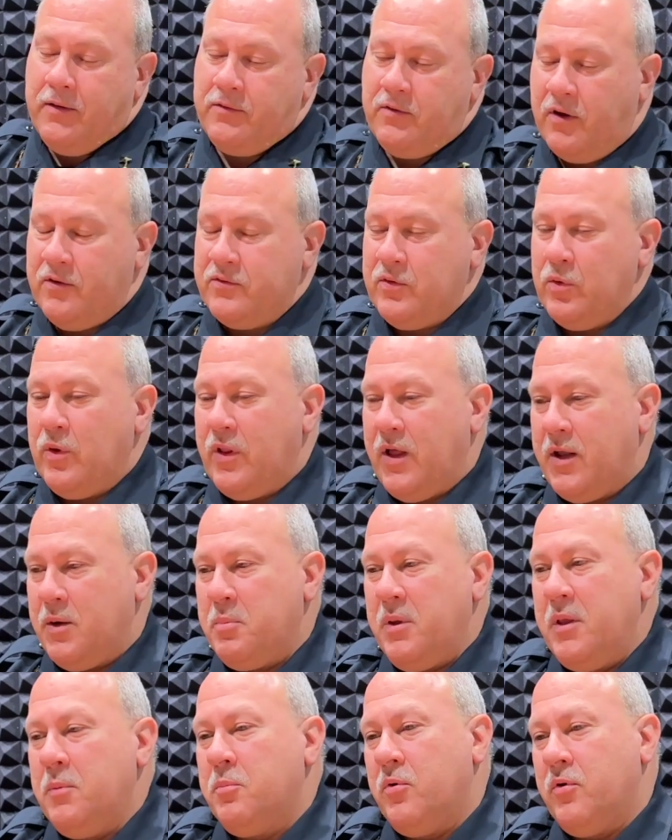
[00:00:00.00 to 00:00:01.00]
talk to a lot of
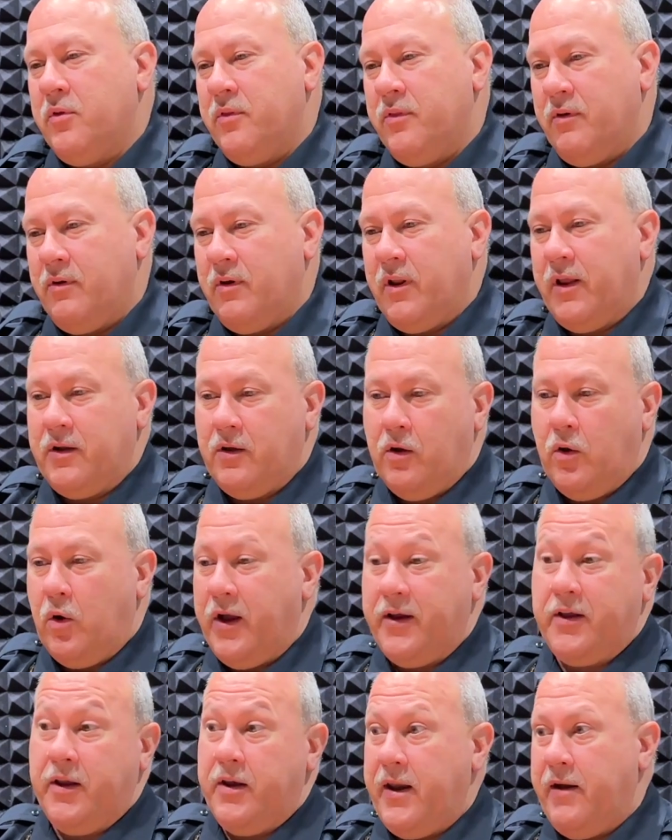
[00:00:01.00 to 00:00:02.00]
people and they're like, oh,
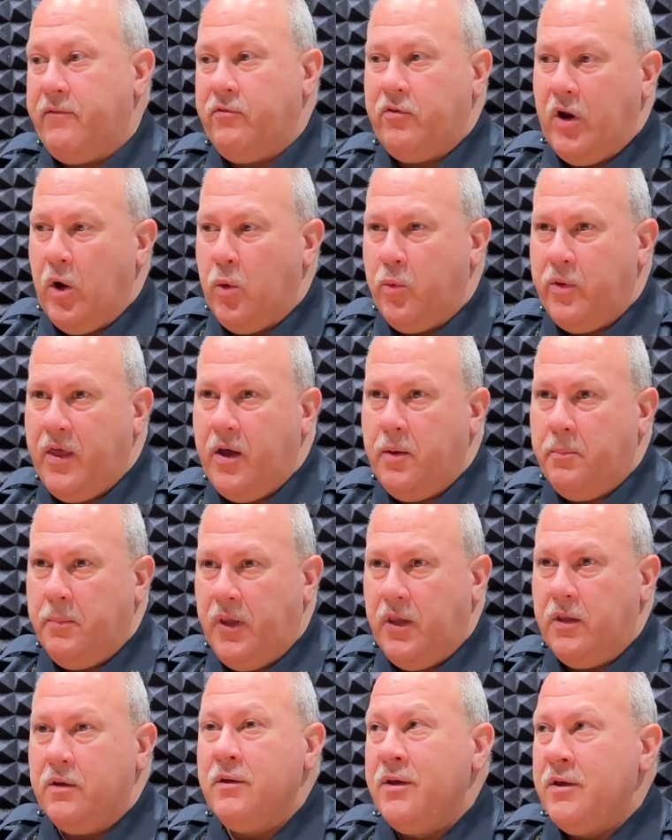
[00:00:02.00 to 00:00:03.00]
I could never go without
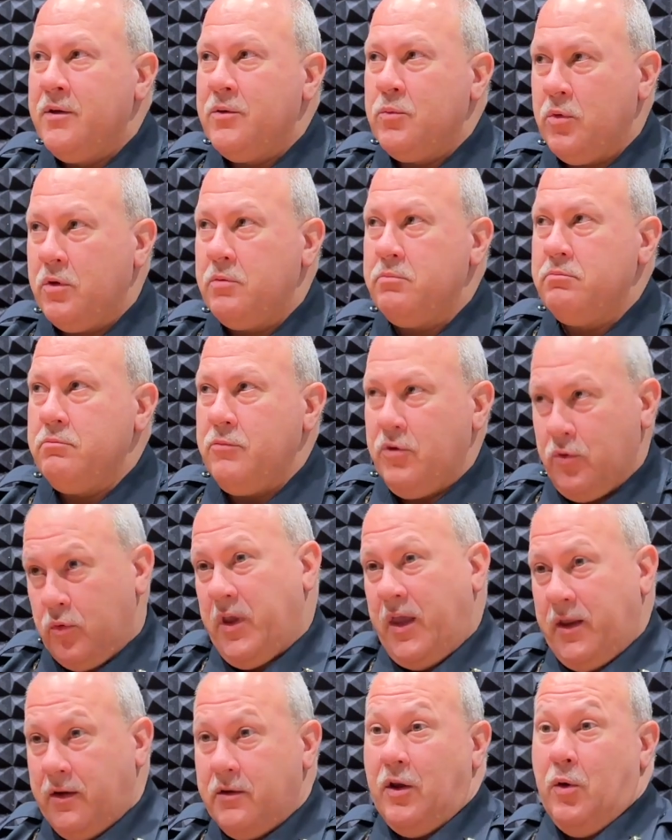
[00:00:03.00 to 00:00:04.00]
meat. Well, you
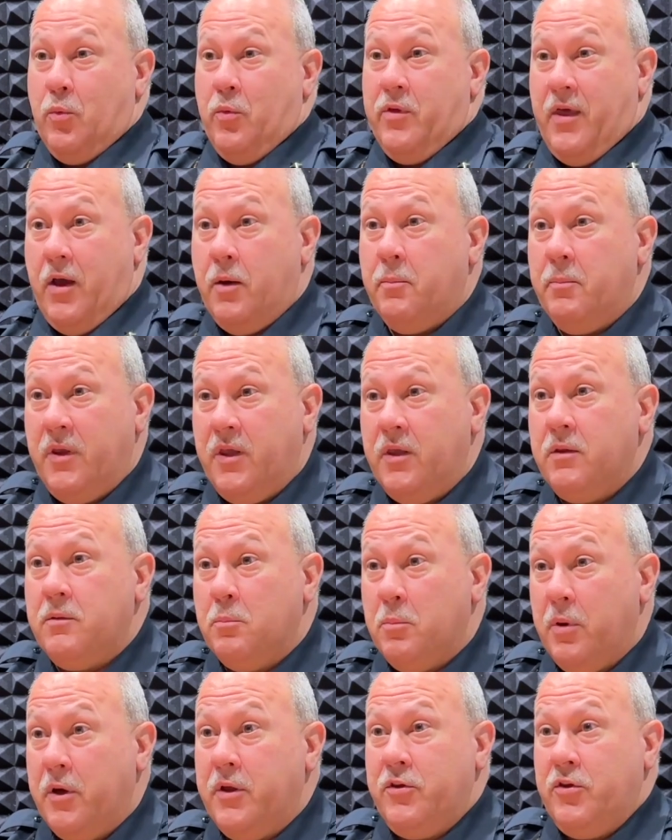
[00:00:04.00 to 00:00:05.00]
can go without meat,
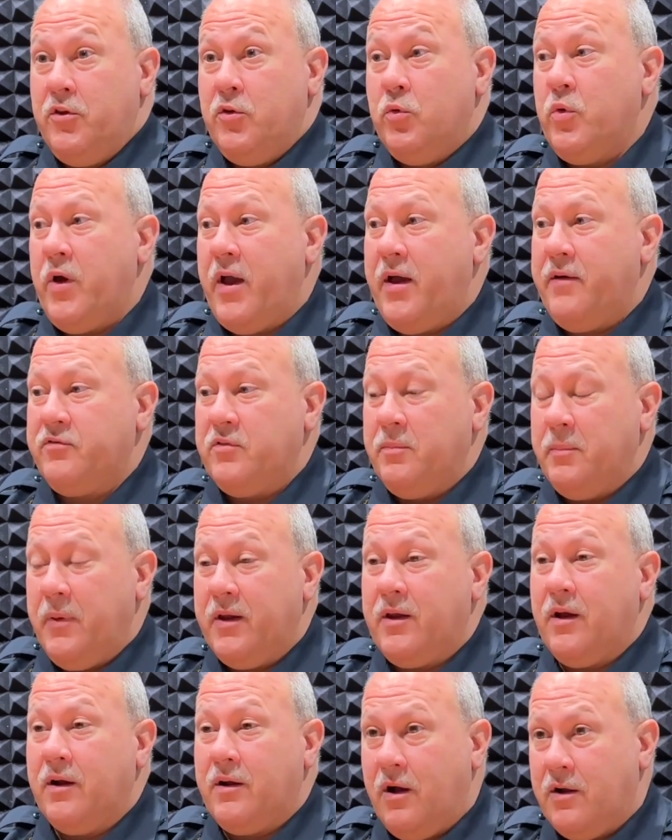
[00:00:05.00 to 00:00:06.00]
but you have to
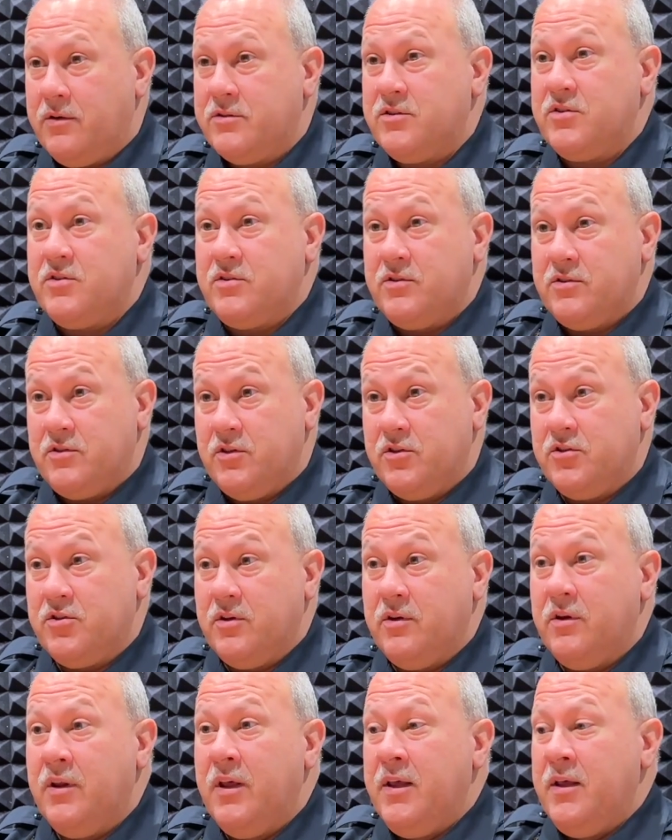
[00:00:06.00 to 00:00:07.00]
make a conscious
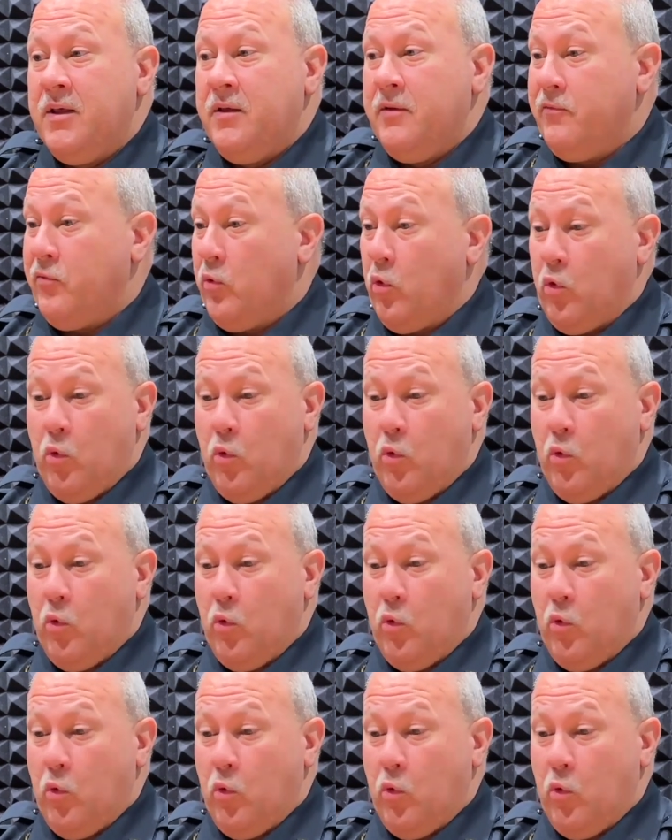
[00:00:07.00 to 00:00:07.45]
decision for